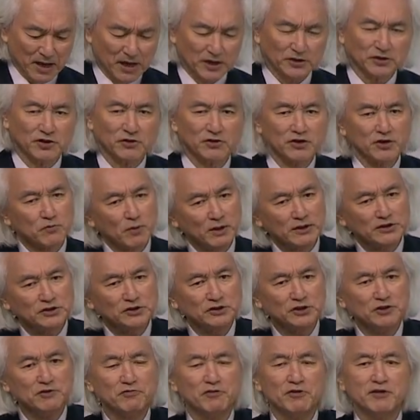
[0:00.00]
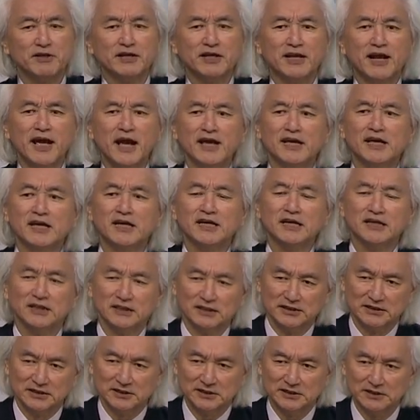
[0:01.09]
So the question for today
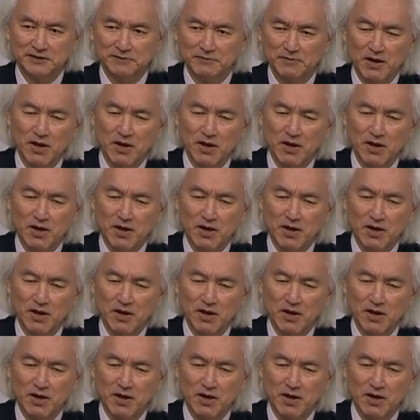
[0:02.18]
is,